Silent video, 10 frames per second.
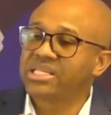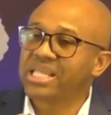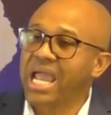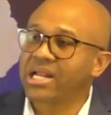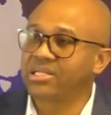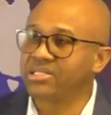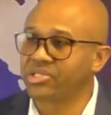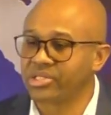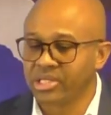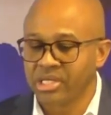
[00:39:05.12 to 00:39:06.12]

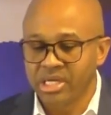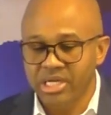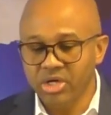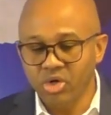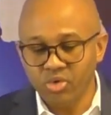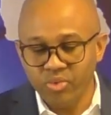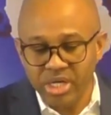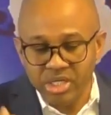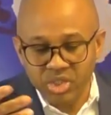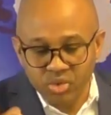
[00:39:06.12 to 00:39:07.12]
titles. They don't
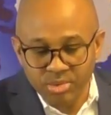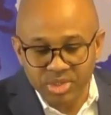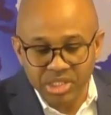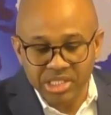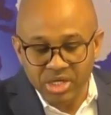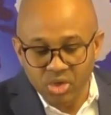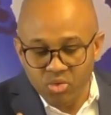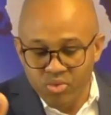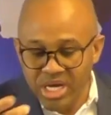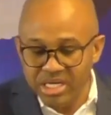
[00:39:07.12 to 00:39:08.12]
read the scriptures, they
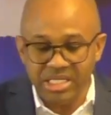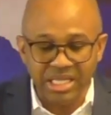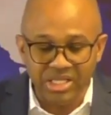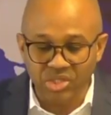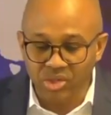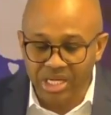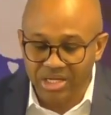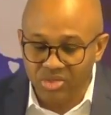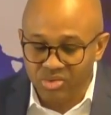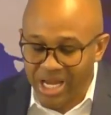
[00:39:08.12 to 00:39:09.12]
don't read this, and so
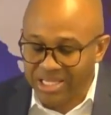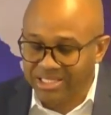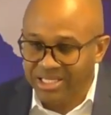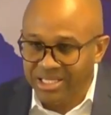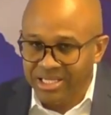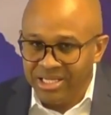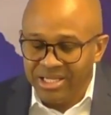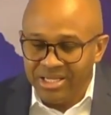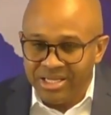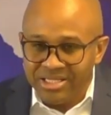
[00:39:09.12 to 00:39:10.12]
they do not,
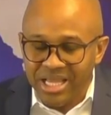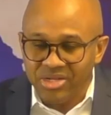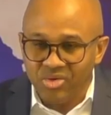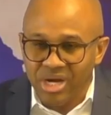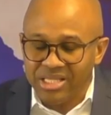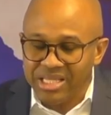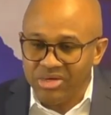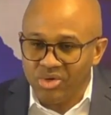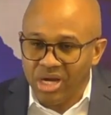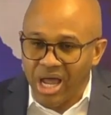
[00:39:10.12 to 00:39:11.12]
they do not,
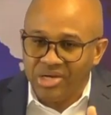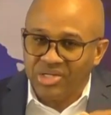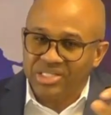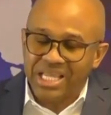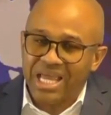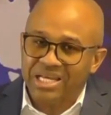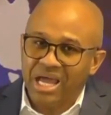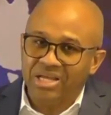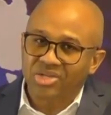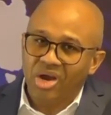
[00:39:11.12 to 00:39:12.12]
they do not understand
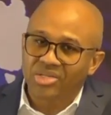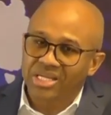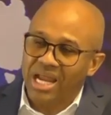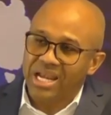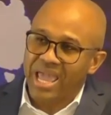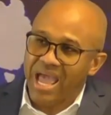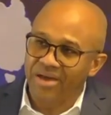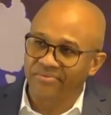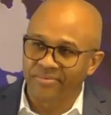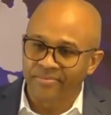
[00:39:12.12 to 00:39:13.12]
the authority that they
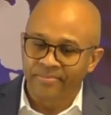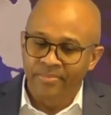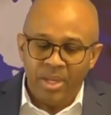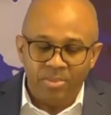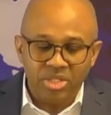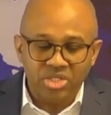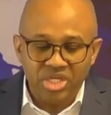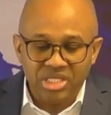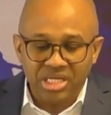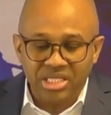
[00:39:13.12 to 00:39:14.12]
have. But
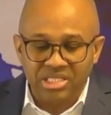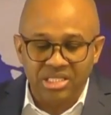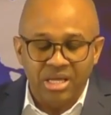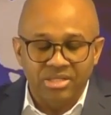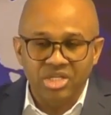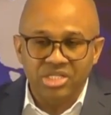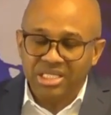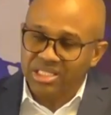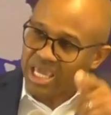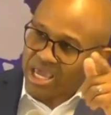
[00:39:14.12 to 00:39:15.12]
Jesus,
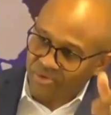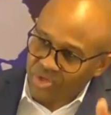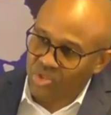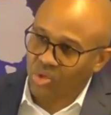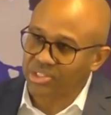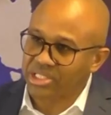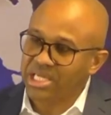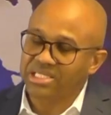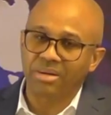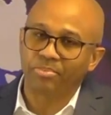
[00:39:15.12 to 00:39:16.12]
Jesus gave us those
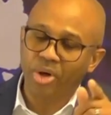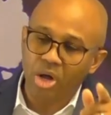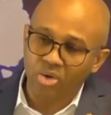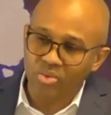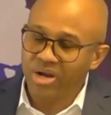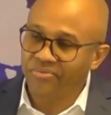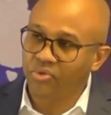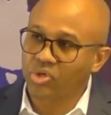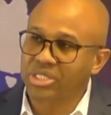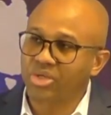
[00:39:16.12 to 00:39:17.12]
keys, and Paul
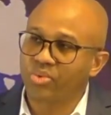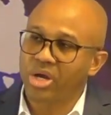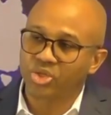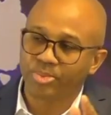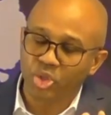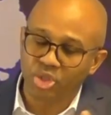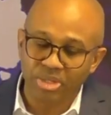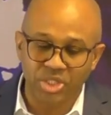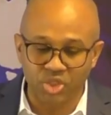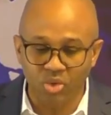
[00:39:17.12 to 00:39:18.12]
reinforced that we are supposed to
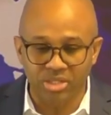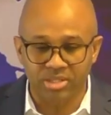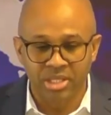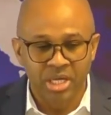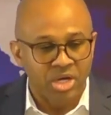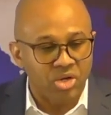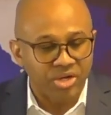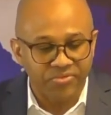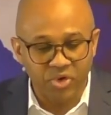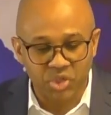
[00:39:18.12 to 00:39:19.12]
be assured. Look
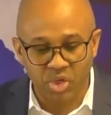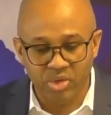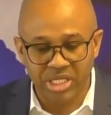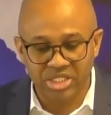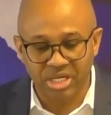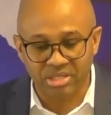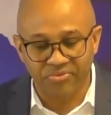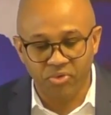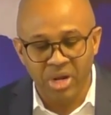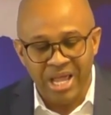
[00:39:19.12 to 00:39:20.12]
at 1 Corinthians chapter
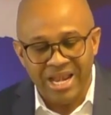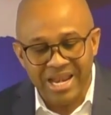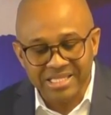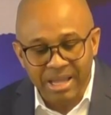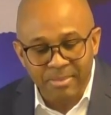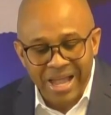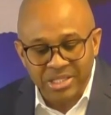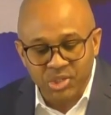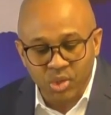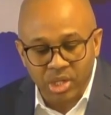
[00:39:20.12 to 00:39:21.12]
4. Let a
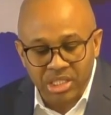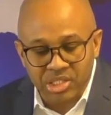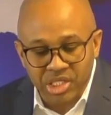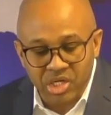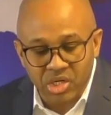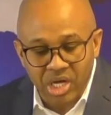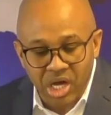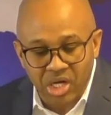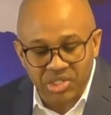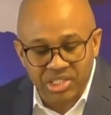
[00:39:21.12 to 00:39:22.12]
man so consider
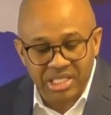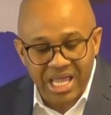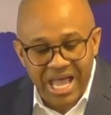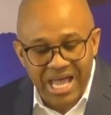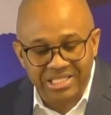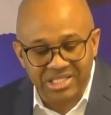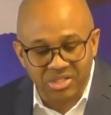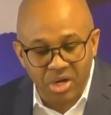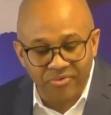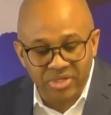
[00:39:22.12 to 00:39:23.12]
us as
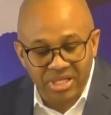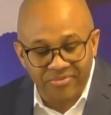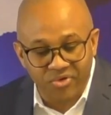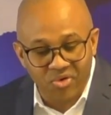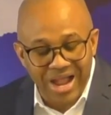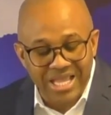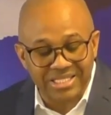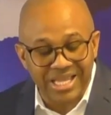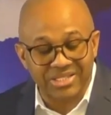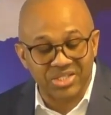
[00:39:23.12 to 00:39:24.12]
servants of
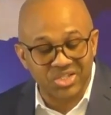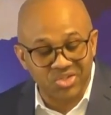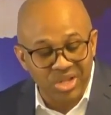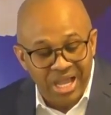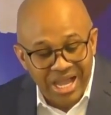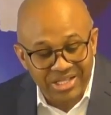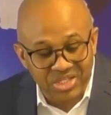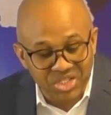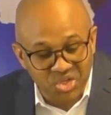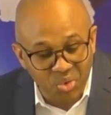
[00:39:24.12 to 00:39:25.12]
Christ and, and
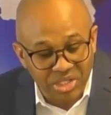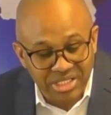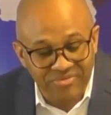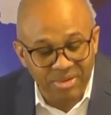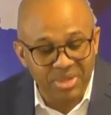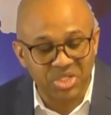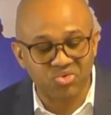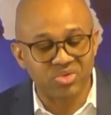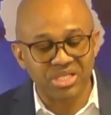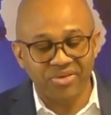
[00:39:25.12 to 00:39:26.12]
stewards of the
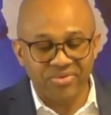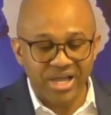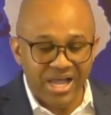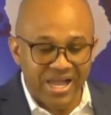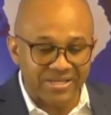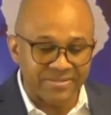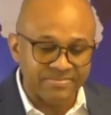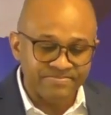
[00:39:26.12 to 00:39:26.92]
mysteries of God